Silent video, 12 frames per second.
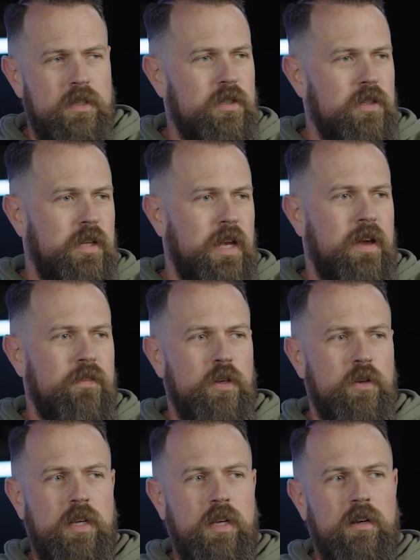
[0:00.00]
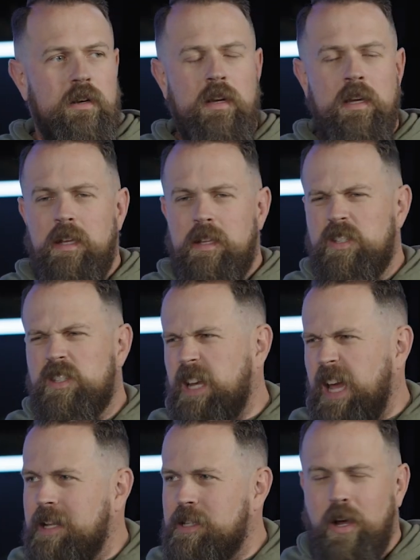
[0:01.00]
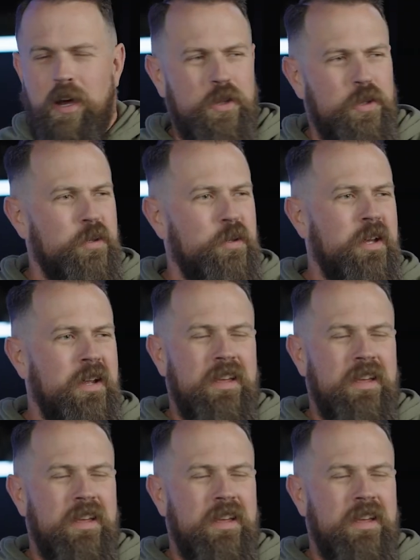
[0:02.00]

It's good to have you here just to kind of talk through